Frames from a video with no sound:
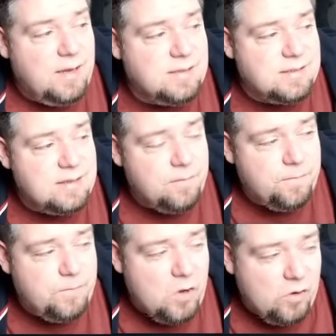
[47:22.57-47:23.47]
it does say the
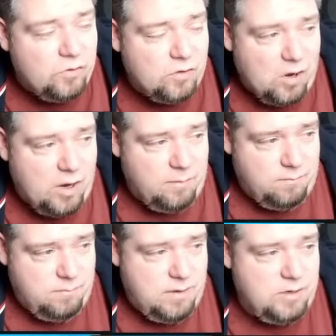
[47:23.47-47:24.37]
first
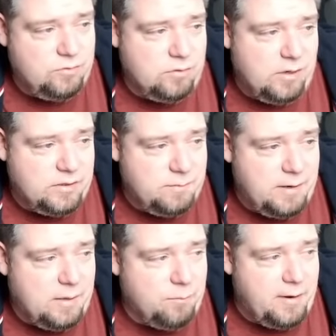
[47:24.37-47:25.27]
time it's required to
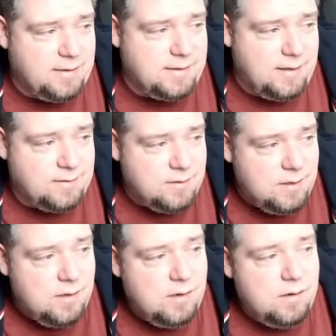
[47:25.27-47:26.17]
make a break test.
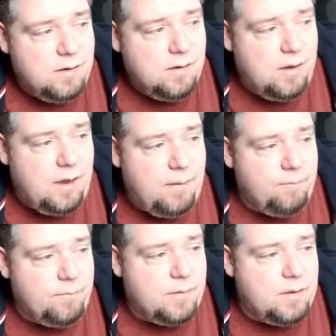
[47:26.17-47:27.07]

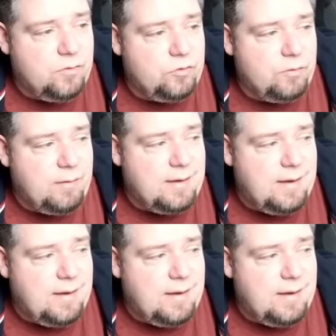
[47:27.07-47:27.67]
So